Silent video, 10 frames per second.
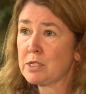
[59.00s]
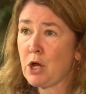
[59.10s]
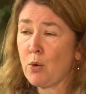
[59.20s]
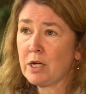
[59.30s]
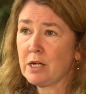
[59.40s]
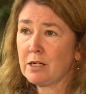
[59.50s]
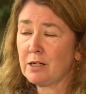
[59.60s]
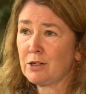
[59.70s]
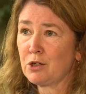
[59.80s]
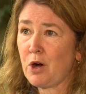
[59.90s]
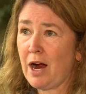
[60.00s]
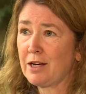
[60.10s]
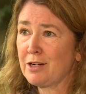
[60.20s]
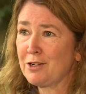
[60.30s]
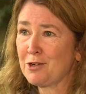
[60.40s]
is going in and
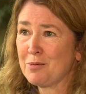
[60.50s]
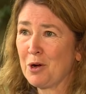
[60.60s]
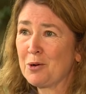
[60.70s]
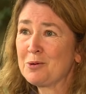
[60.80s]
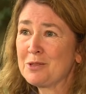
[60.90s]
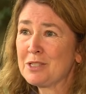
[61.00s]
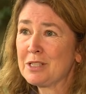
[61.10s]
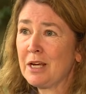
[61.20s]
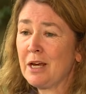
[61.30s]
cracking your bones.